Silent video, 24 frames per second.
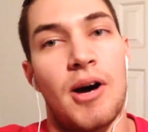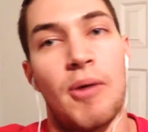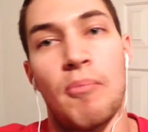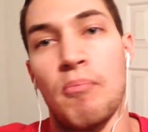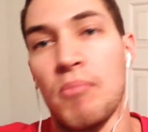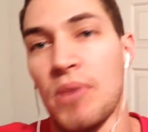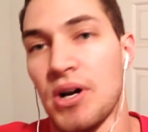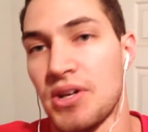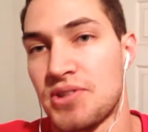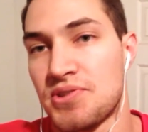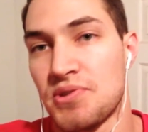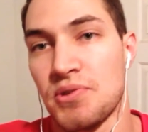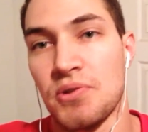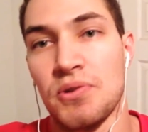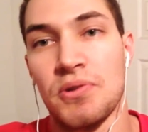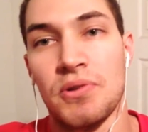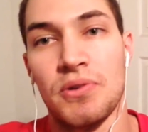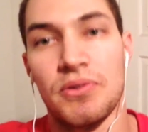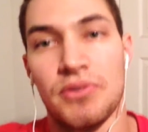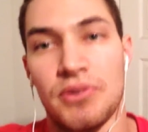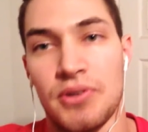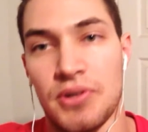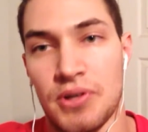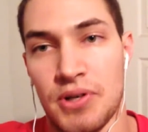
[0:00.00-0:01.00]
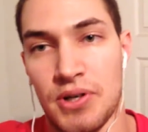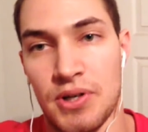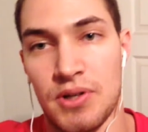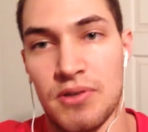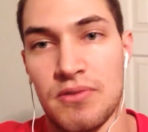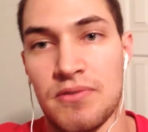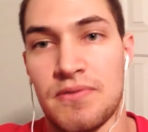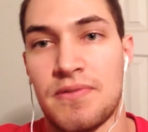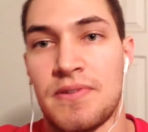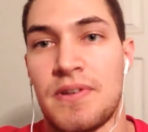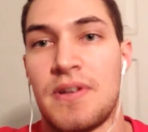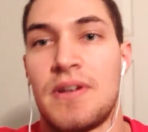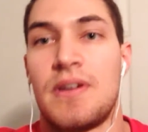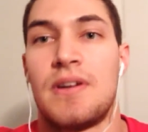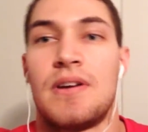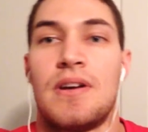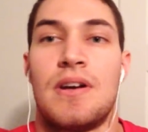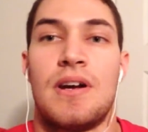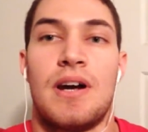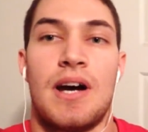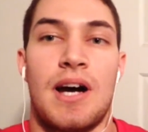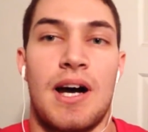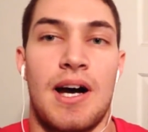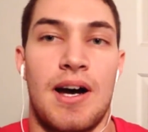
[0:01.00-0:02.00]
muscle, nerve,
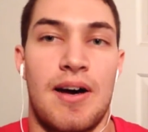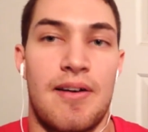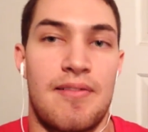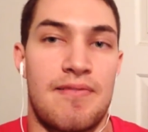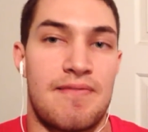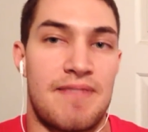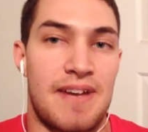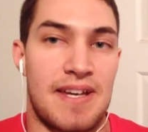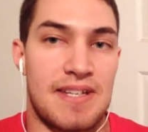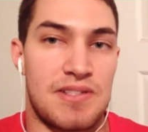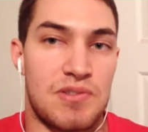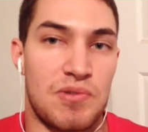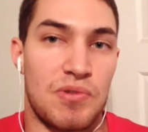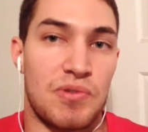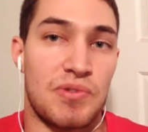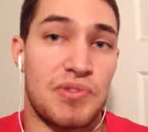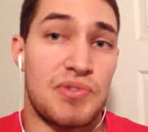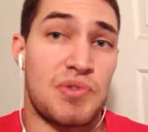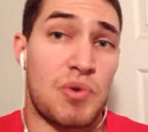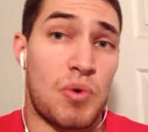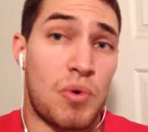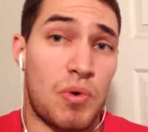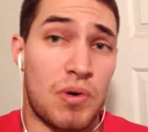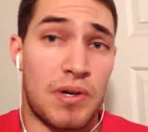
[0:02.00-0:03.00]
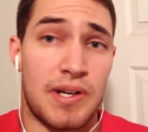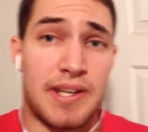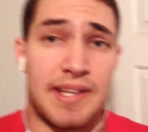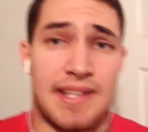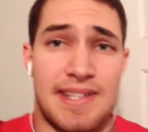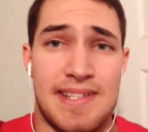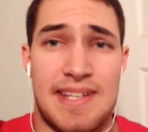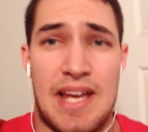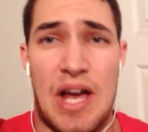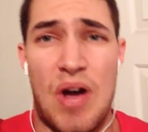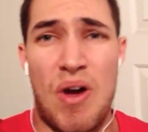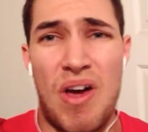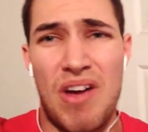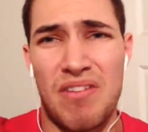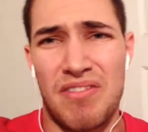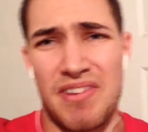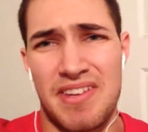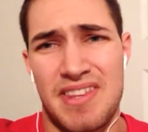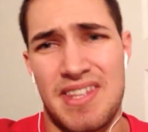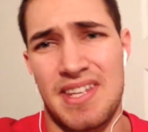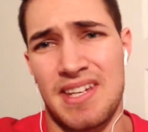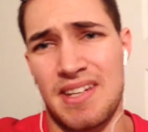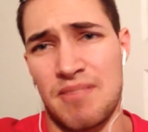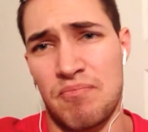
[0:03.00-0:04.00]
vessels, organs, how
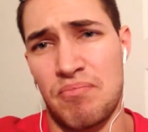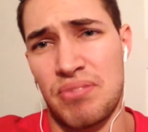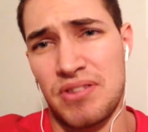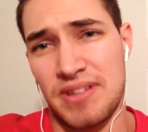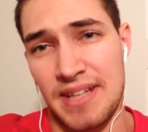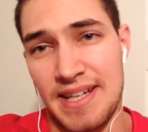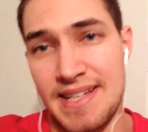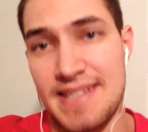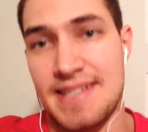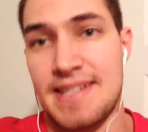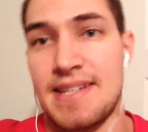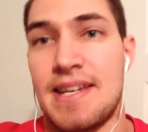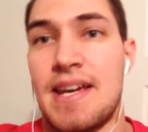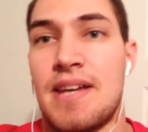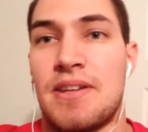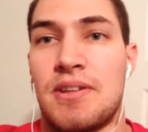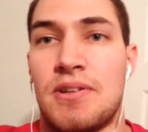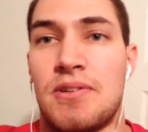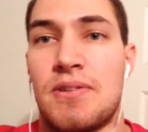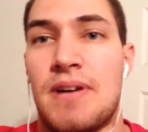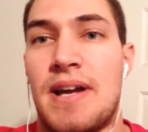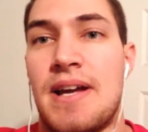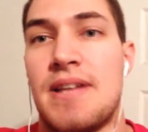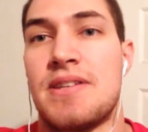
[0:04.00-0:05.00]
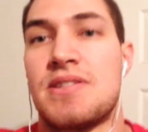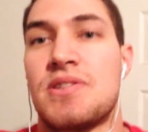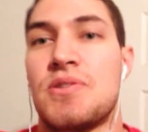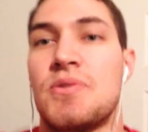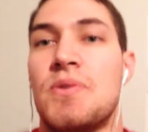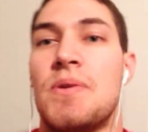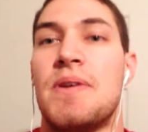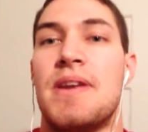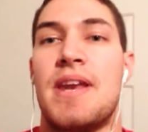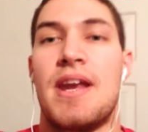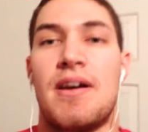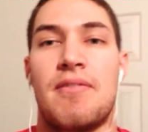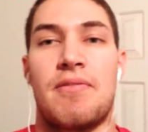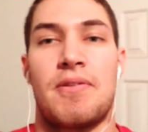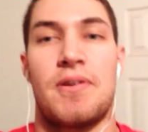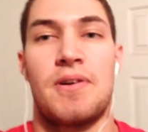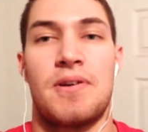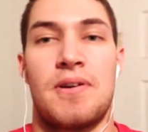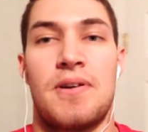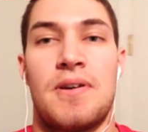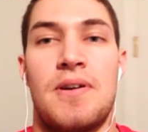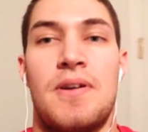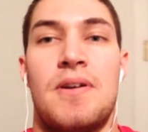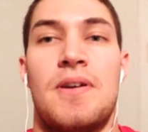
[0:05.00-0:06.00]
everything plays together, right? So you
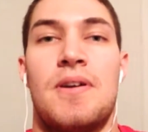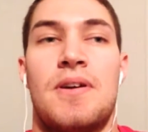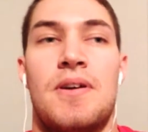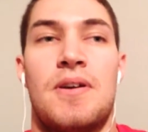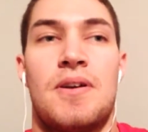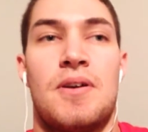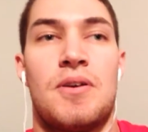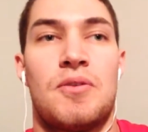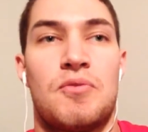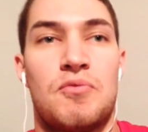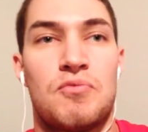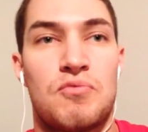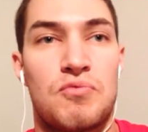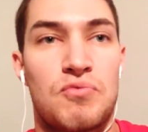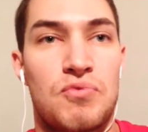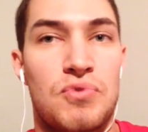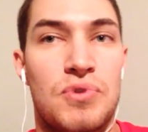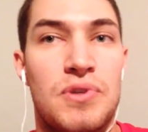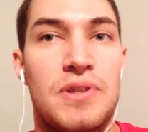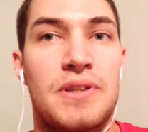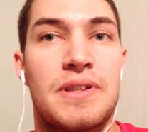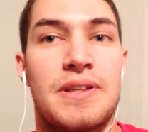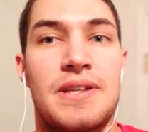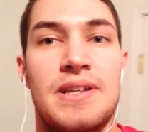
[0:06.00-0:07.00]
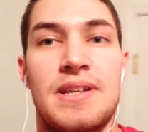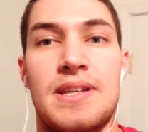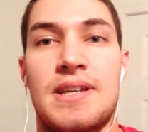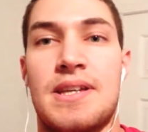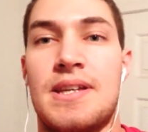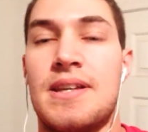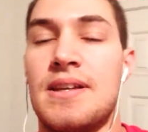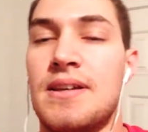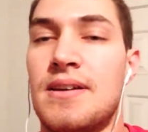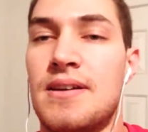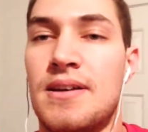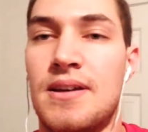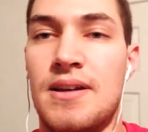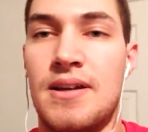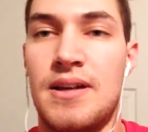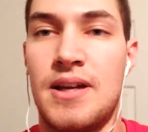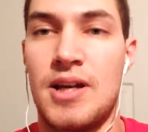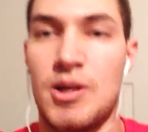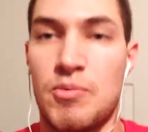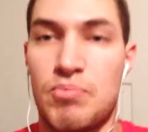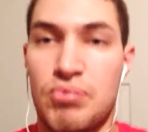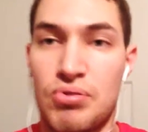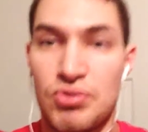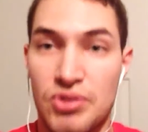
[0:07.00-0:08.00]
never really
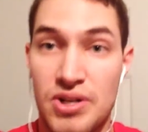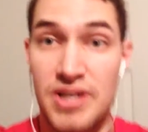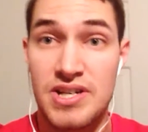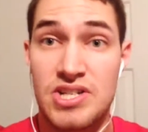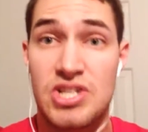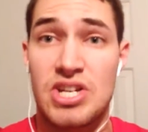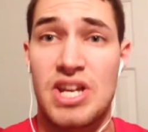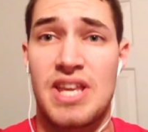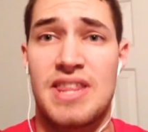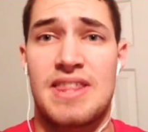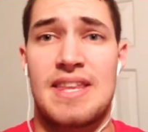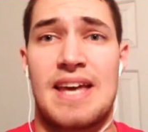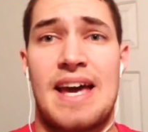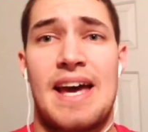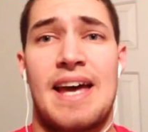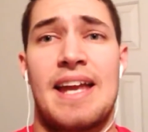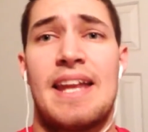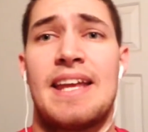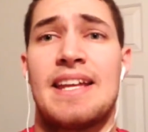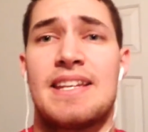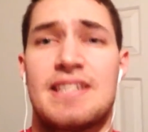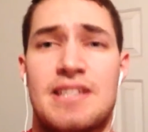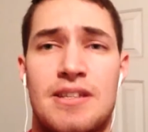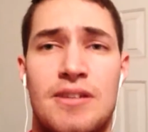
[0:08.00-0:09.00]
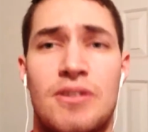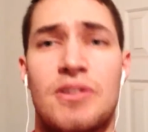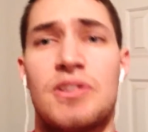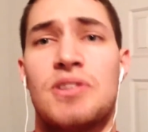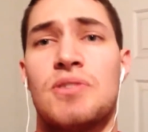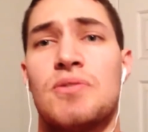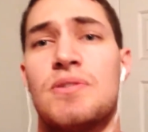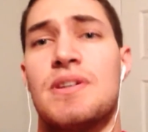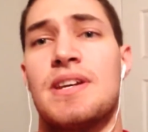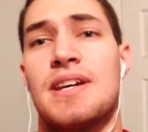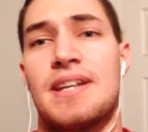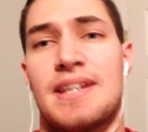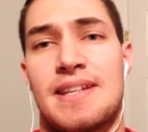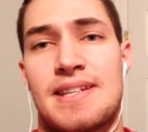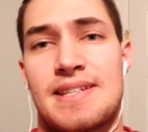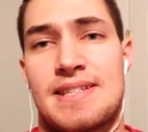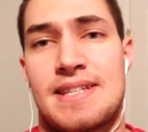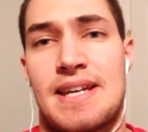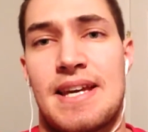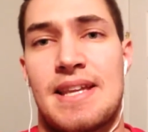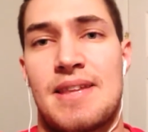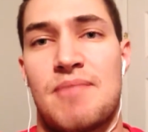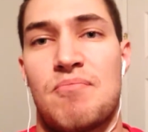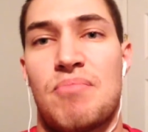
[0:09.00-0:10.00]
appreciate that until you get
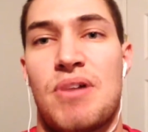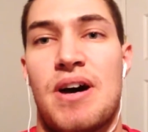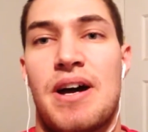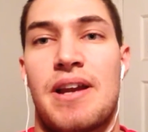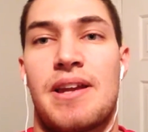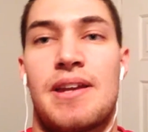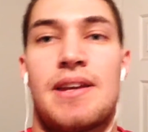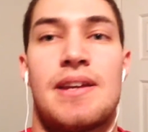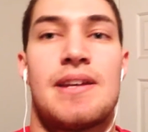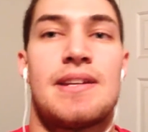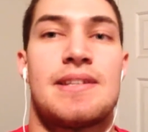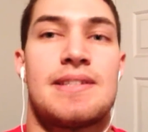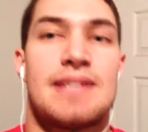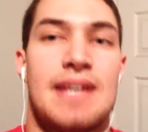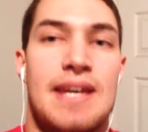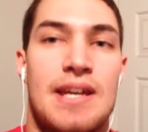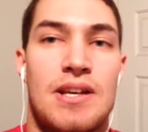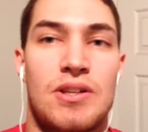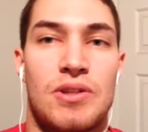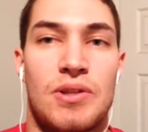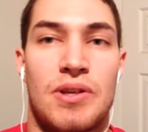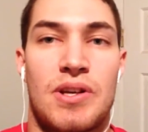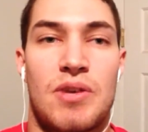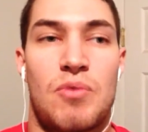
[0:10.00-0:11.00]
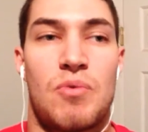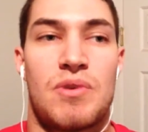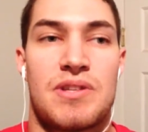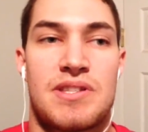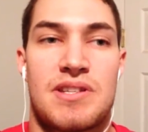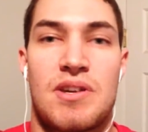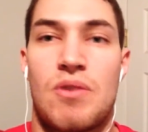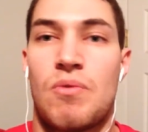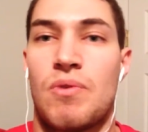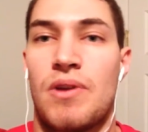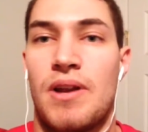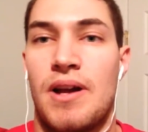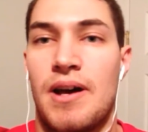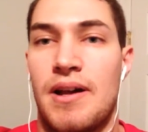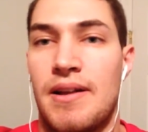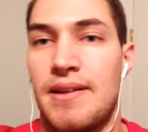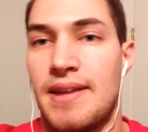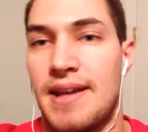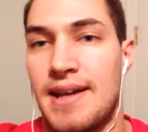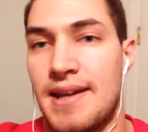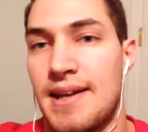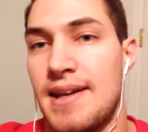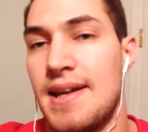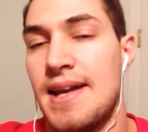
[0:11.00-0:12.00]
inside the body and take a look at what's going on.
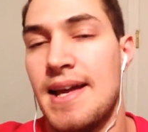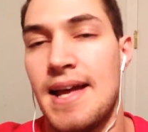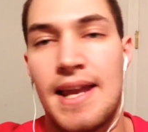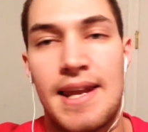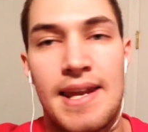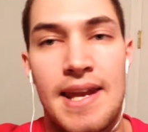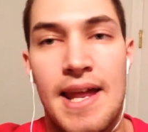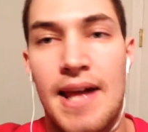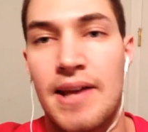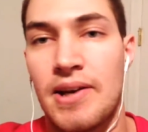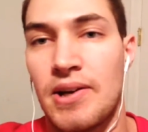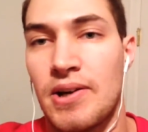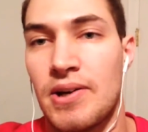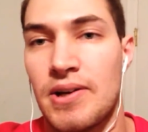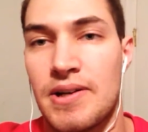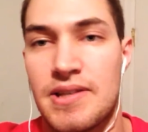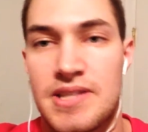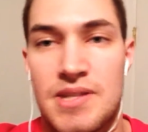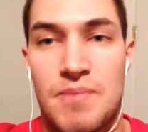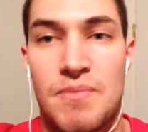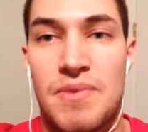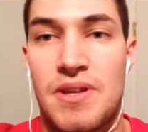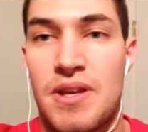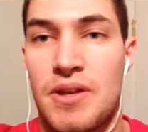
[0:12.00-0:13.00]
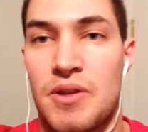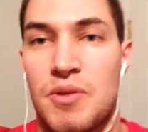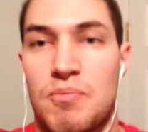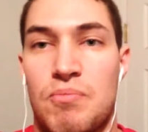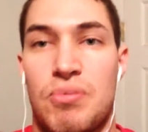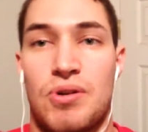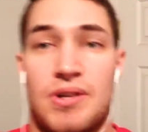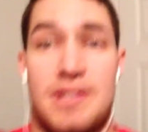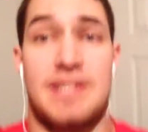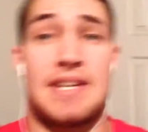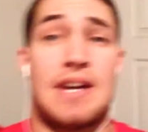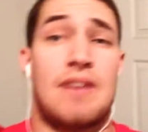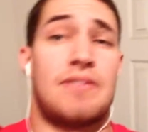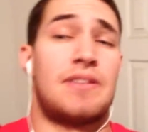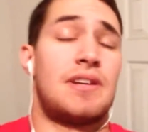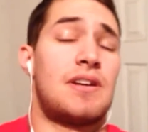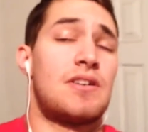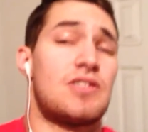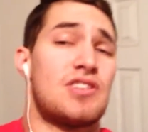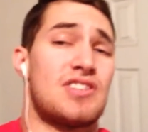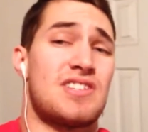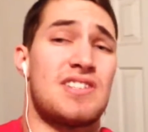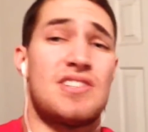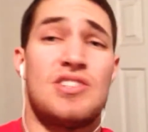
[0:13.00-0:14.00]
Like Netter and some of the other books out
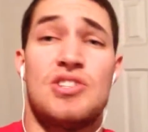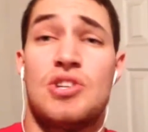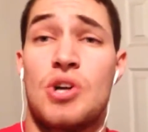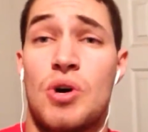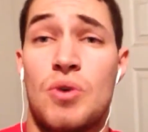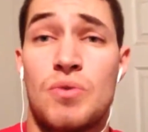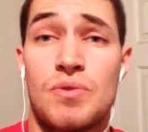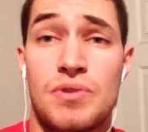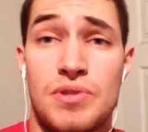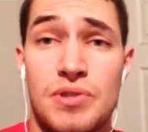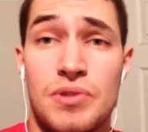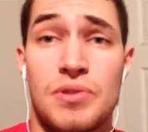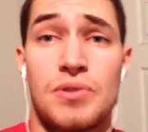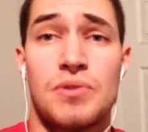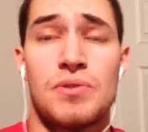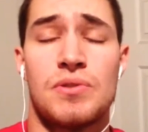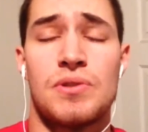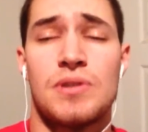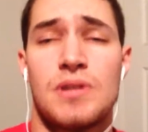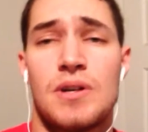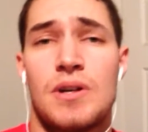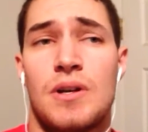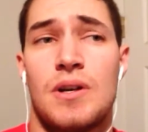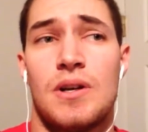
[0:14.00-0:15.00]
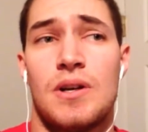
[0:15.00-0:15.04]
there just don't do